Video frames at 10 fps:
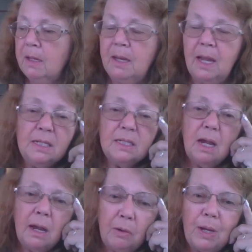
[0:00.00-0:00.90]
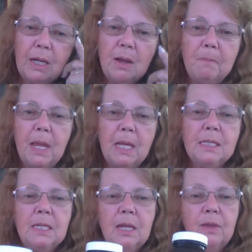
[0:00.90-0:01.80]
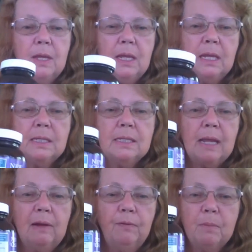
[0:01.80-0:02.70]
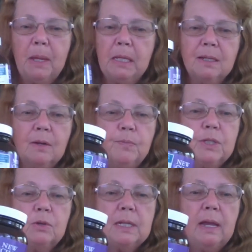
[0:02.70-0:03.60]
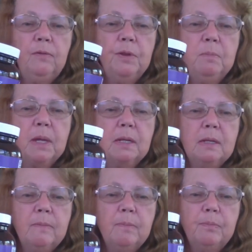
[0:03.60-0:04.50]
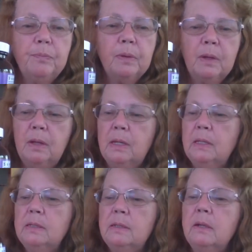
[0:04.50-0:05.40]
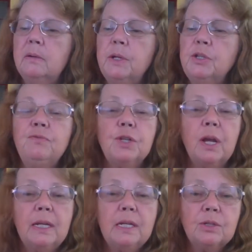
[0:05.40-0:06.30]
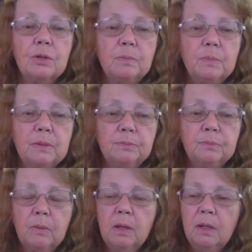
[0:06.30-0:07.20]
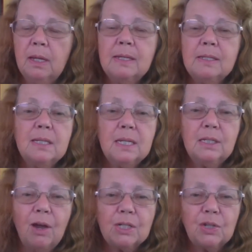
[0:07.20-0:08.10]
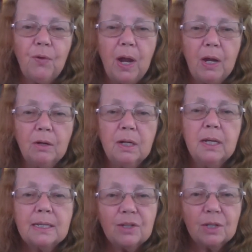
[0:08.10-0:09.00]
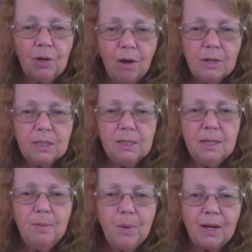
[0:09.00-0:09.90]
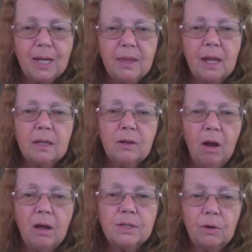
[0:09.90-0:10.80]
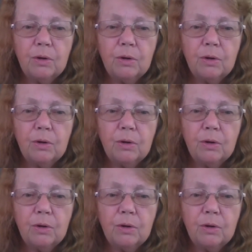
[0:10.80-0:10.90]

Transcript: Next, I recommend the Zyflamend. So Zyflamend is a bunch of Chinese herbs. It is a detoxifier. It's the toxins in the body that cause